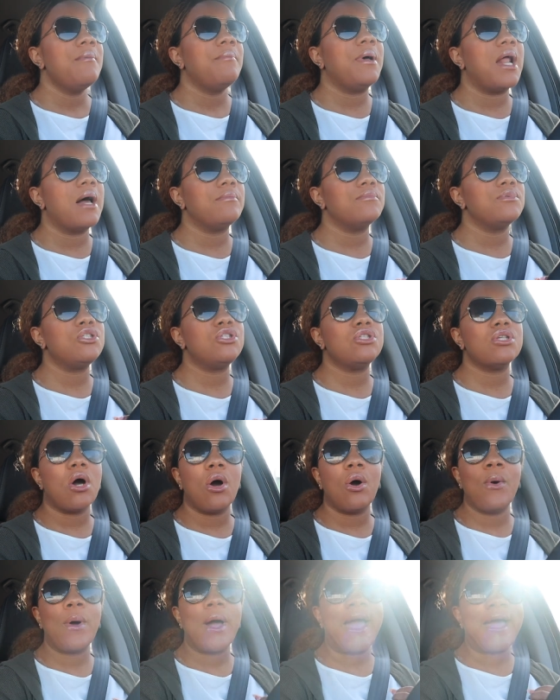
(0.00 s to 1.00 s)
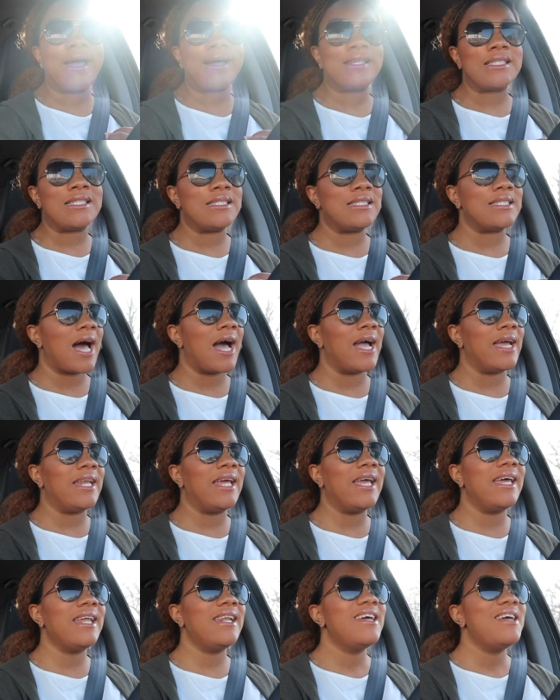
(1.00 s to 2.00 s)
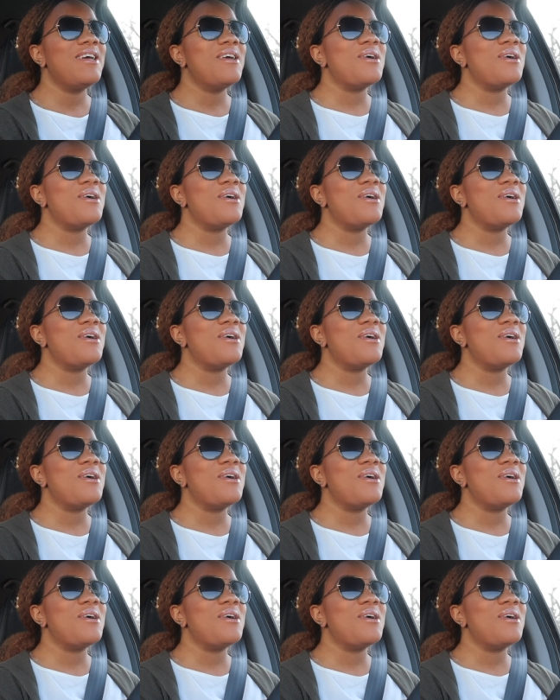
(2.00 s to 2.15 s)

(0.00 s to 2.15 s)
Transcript: but I'm so excited